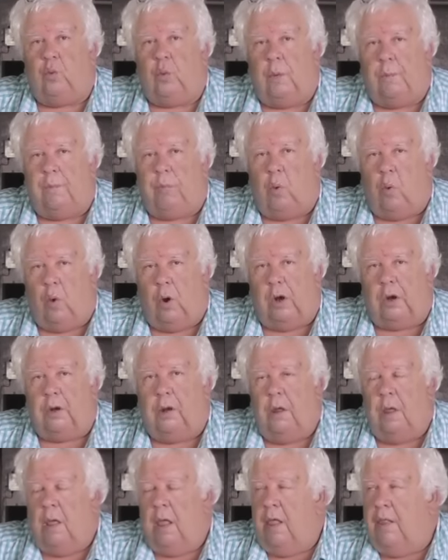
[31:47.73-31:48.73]
report
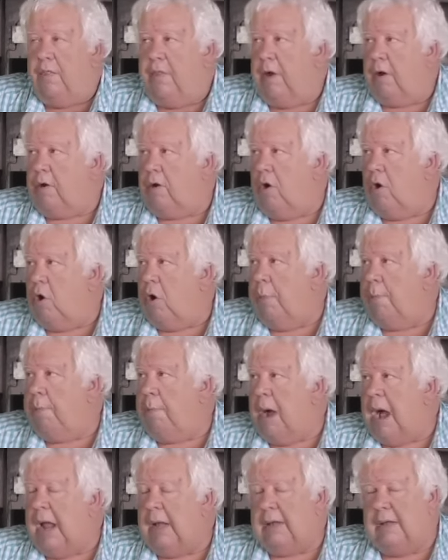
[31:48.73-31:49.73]
their current
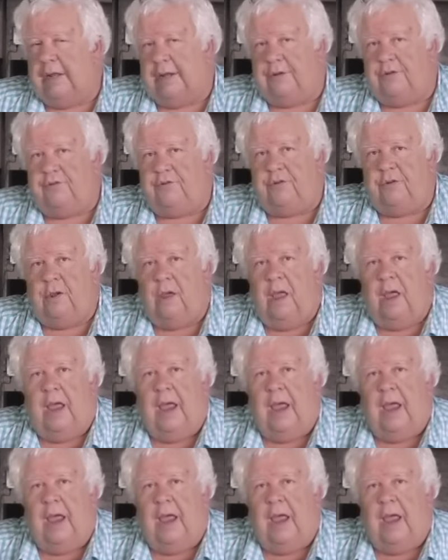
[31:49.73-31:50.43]
mileage